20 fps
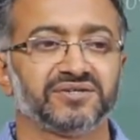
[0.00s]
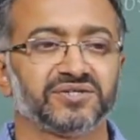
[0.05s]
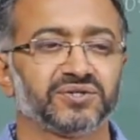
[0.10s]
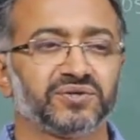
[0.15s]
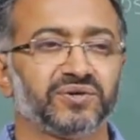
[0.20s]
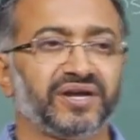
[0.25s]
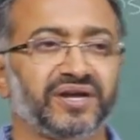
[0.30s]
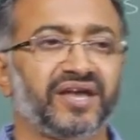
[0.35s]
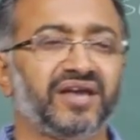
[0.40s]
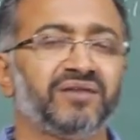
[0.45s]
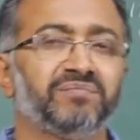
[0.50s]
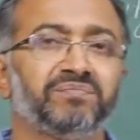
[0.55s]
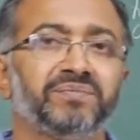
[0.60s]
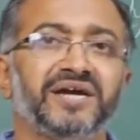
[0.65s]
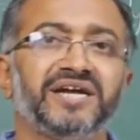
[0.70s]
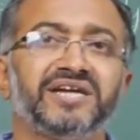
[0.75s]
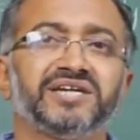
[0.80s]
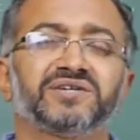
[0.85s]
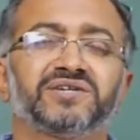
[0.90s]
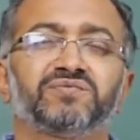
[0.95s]
So again,
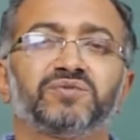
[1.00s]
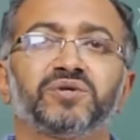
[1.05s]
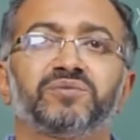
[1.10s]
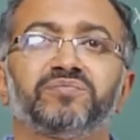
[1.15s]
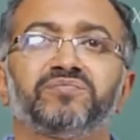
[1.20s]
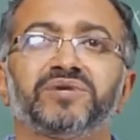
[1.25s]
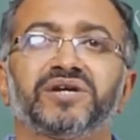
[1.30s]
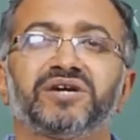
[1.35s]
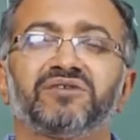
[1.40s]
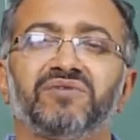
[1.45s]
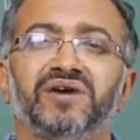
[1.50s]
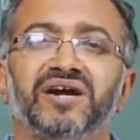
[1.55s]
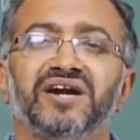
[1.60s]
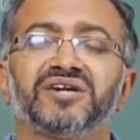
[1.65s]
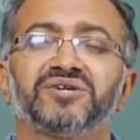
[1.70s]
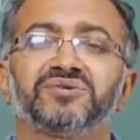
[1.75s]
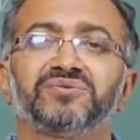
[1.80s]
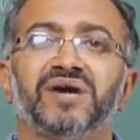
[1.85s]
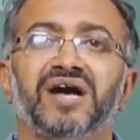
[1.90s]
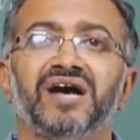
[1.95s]
paint would require
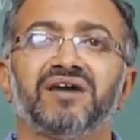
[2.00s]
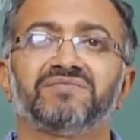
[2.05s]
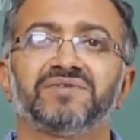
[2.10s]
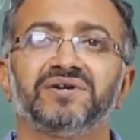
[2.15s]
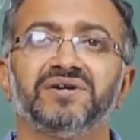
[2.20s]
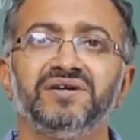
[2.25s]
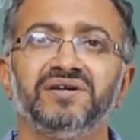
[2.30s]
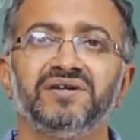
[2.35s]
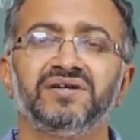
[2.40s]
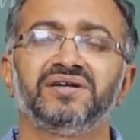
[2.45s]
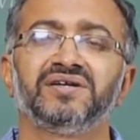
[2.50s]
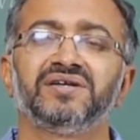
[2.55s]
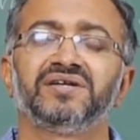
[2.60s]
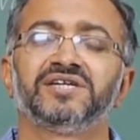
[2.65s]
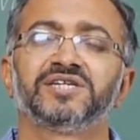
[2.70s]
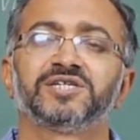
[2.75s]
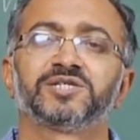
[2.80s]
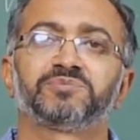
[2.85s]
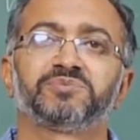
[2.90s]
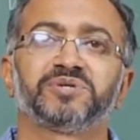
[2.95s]
to have a
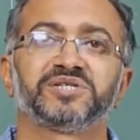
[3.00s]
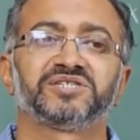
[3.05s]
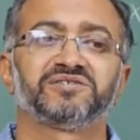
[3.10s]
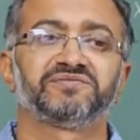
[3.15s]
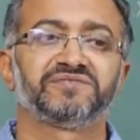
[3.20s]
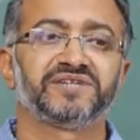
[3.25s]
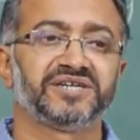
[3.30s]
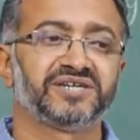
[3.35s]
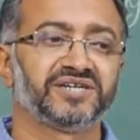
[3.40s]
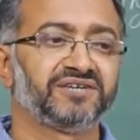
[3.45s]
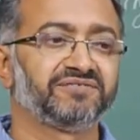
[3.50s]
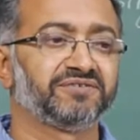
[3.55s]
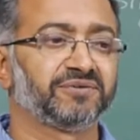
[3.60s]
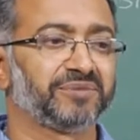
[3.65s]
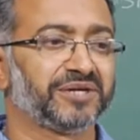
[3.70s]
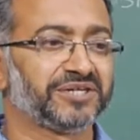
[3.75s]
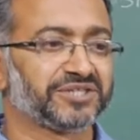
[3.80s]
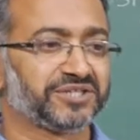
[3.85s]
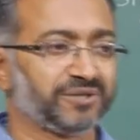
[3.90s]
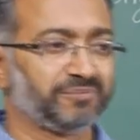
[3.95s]
specific
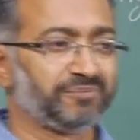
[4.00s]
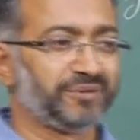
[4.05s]
deformation